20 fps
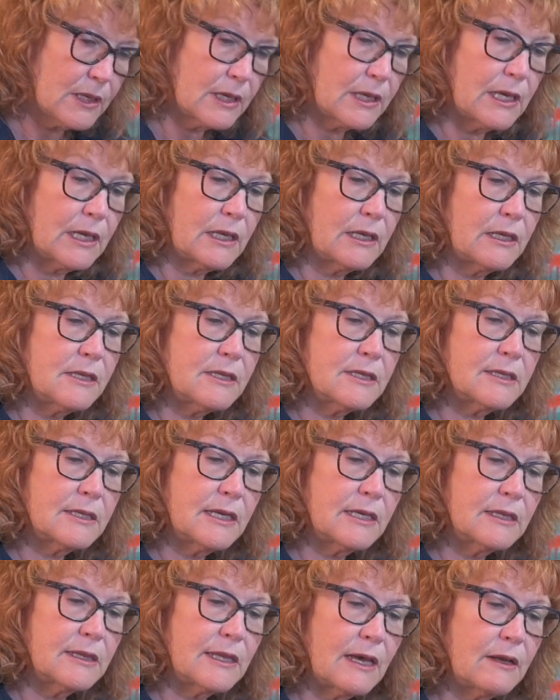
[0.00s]
Again, let's
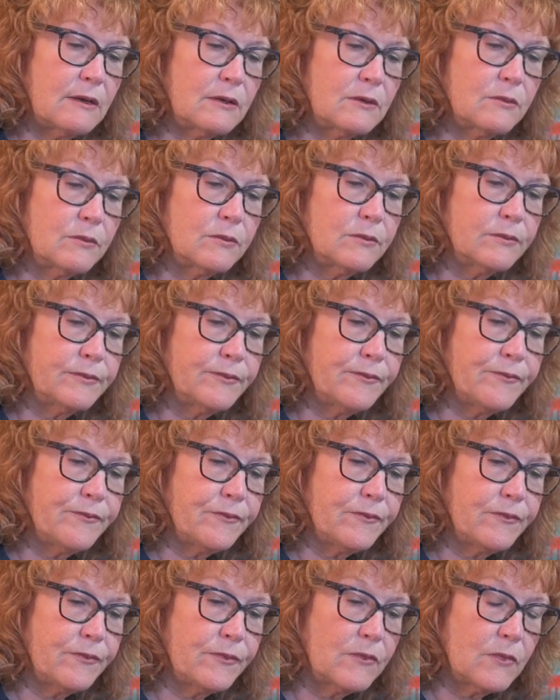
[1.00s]
take that
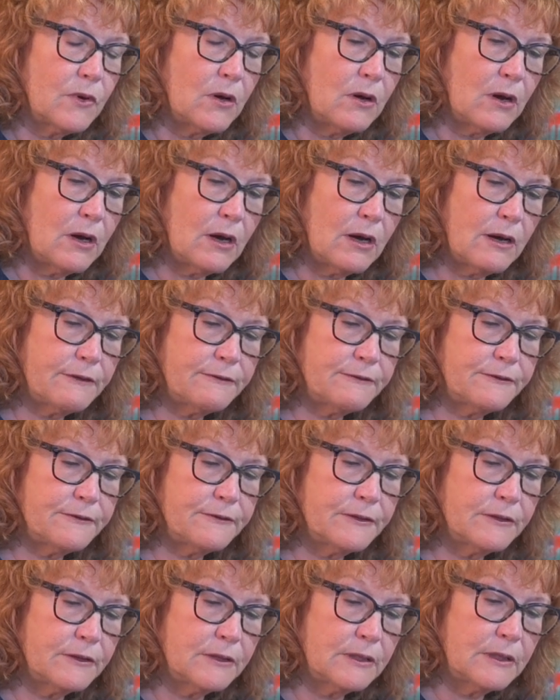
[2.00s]
off.
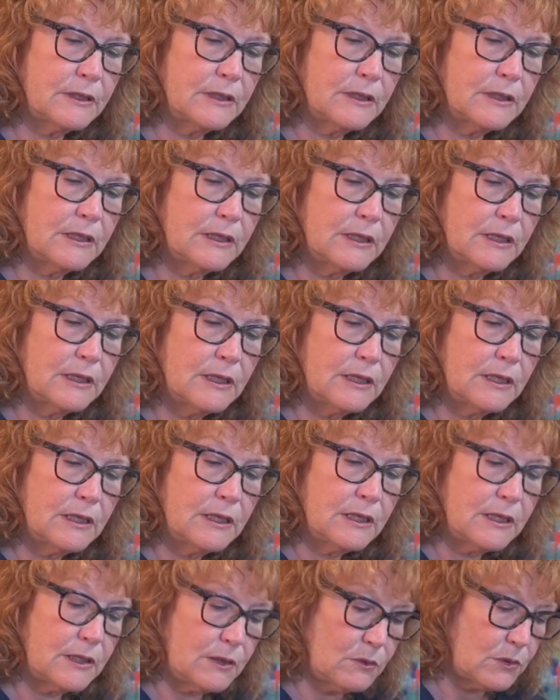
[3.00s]

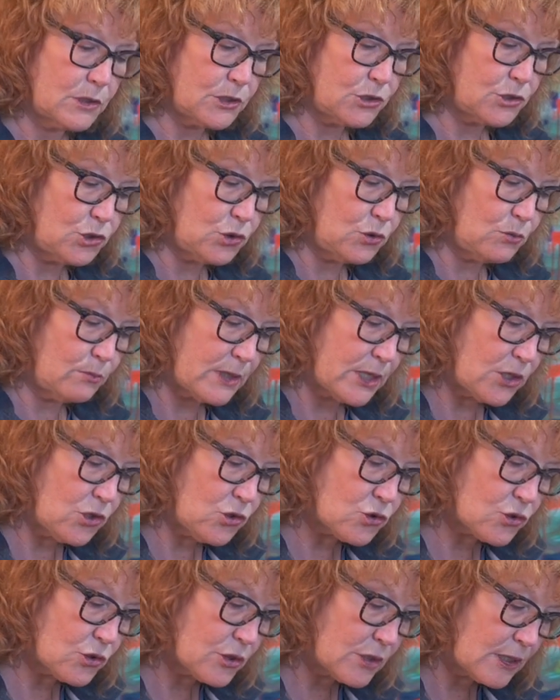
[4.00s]
Don't want too
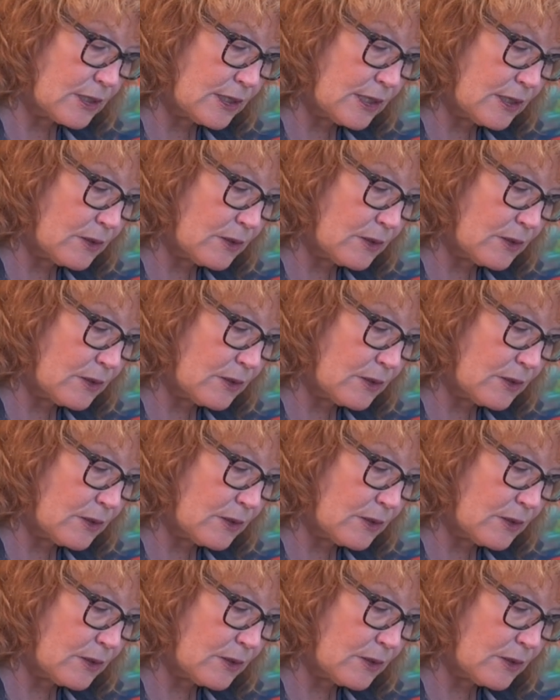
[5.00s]
much, and